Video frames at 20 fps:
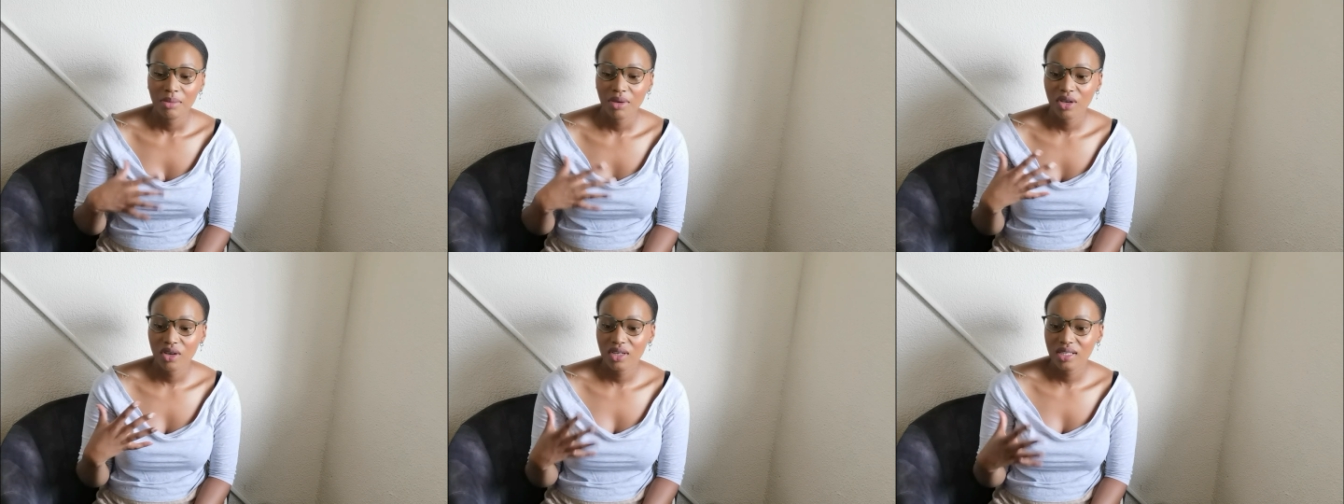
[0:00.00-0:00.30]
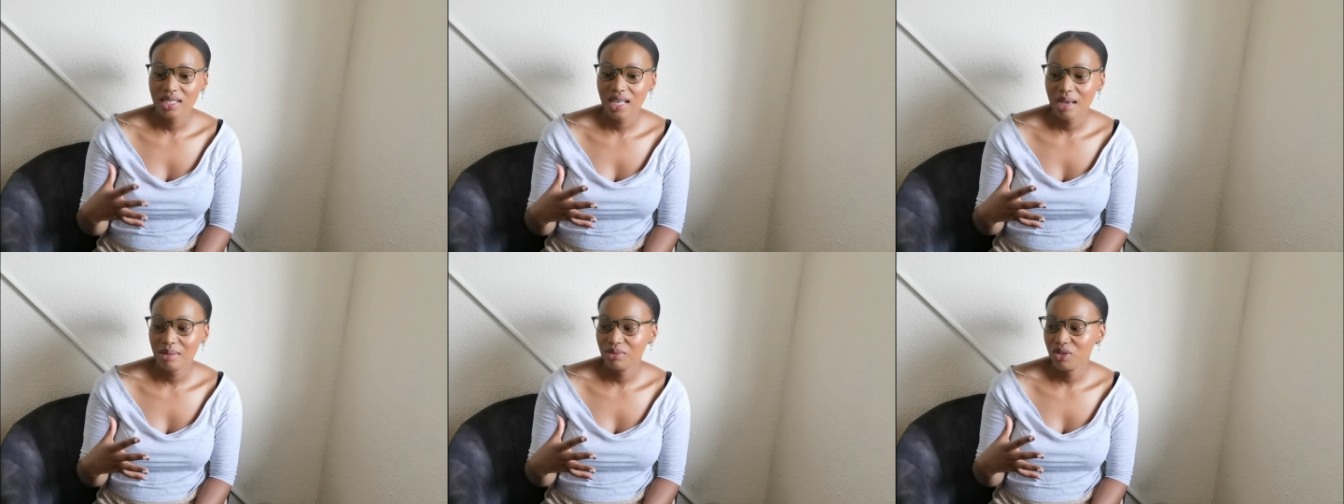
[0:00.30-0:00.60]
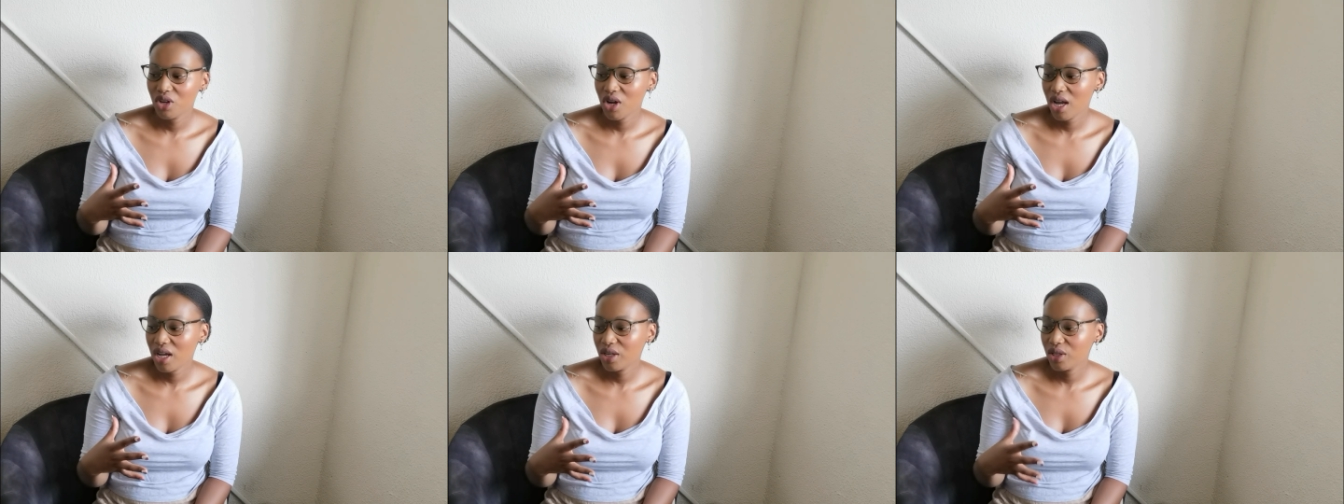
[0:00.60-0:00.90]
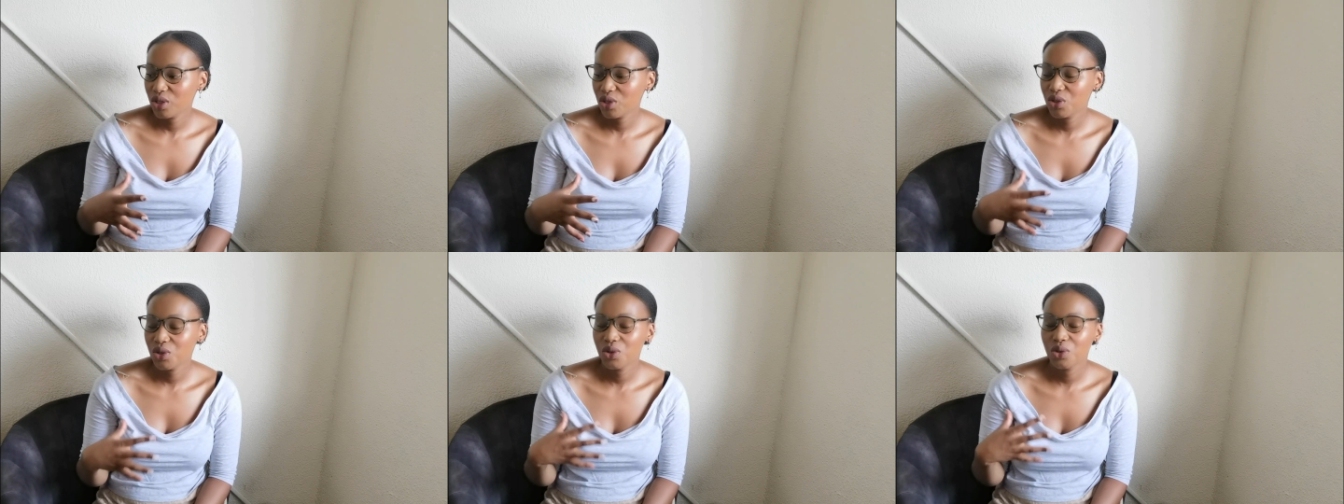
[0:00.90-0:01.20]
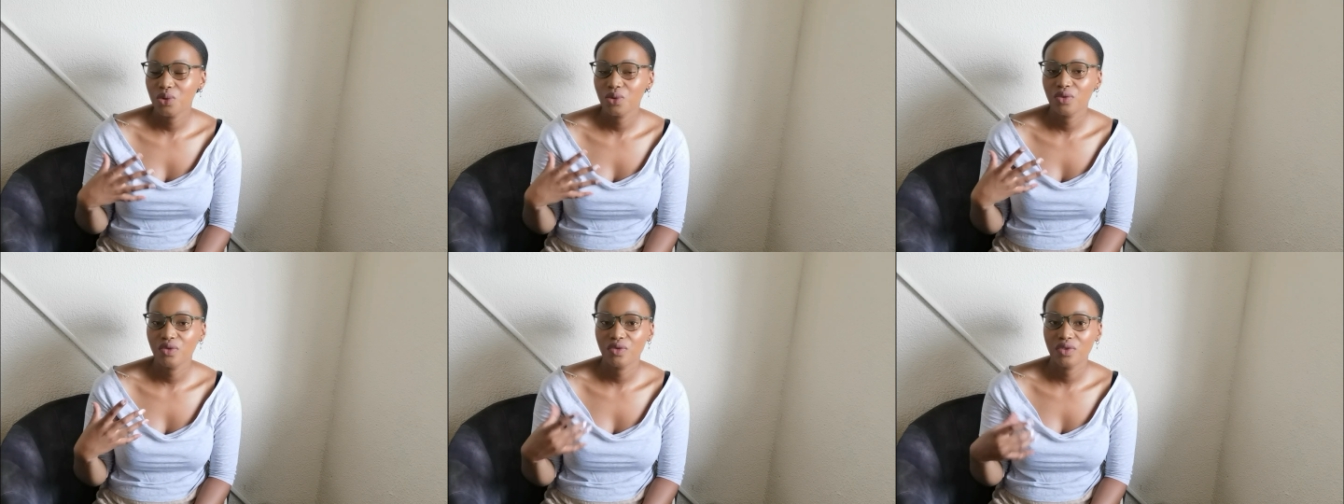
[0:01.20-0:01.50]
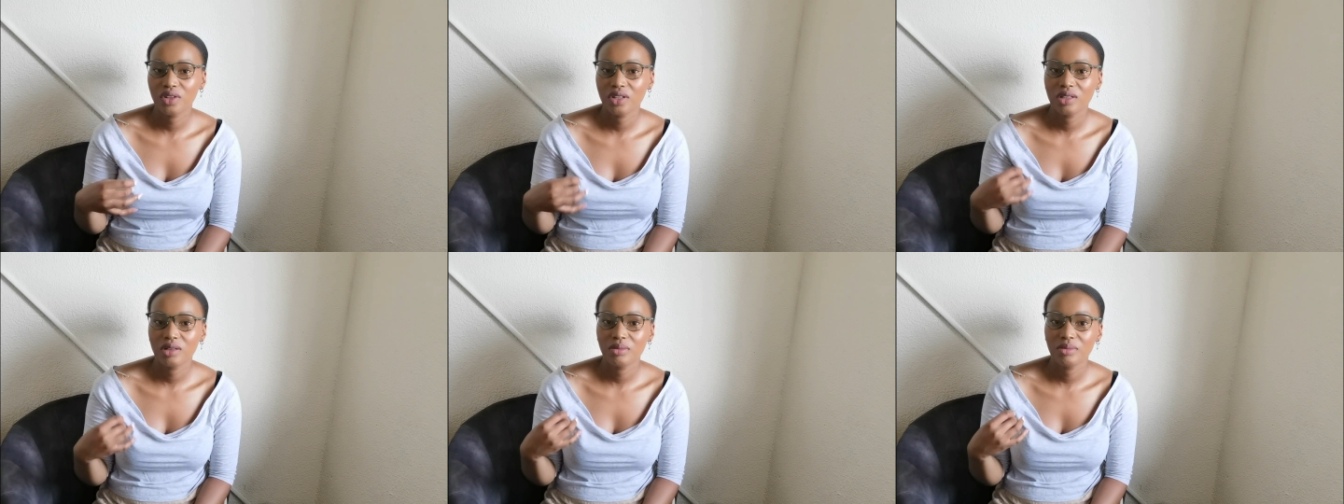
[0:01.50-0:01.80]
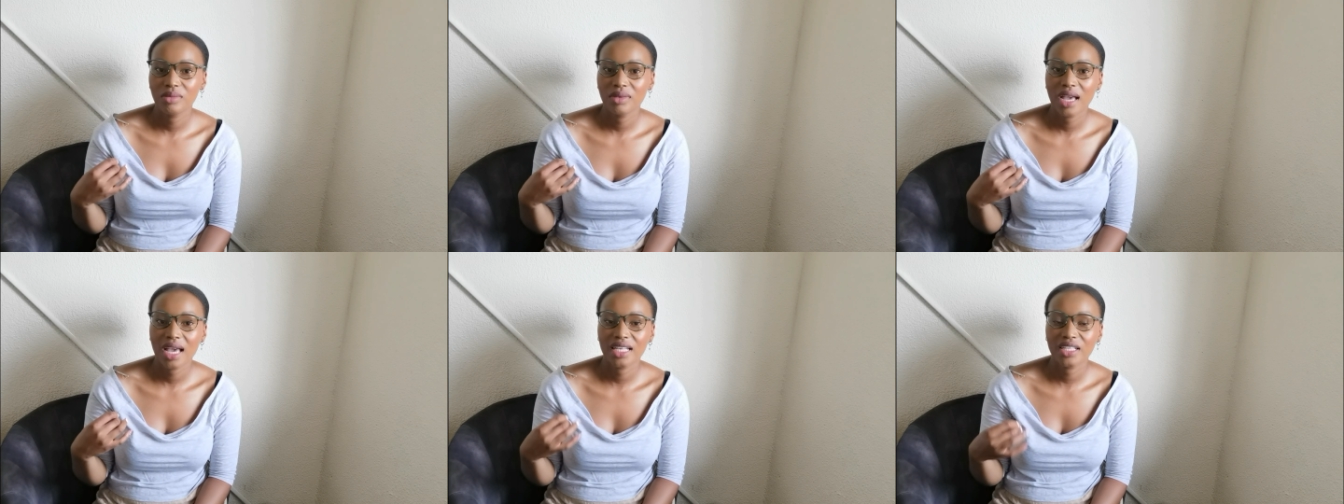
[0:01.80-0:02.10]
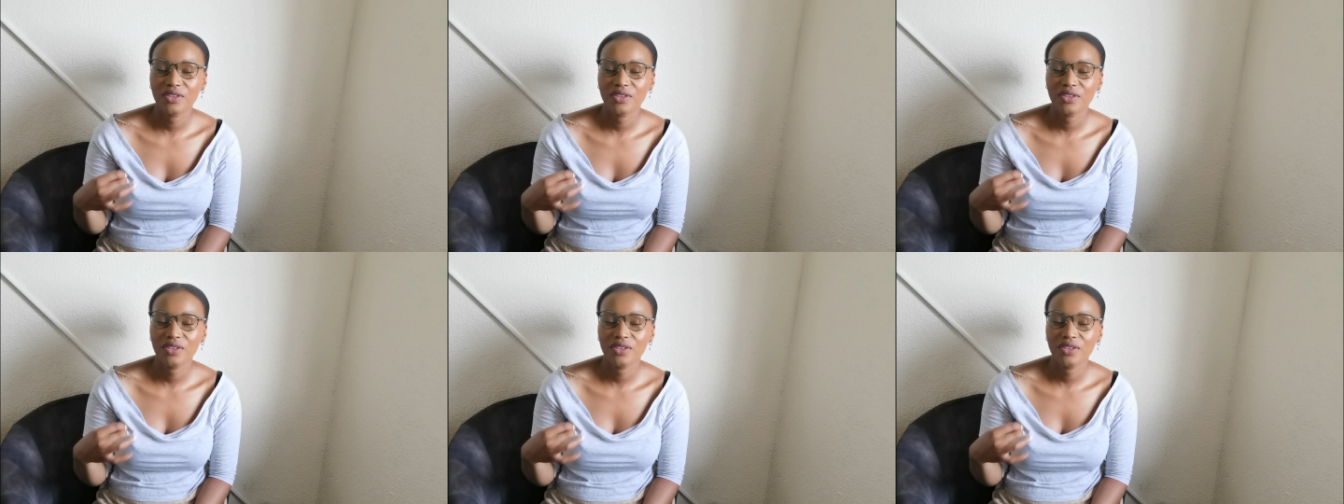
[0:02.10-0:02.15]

because I'm trying to film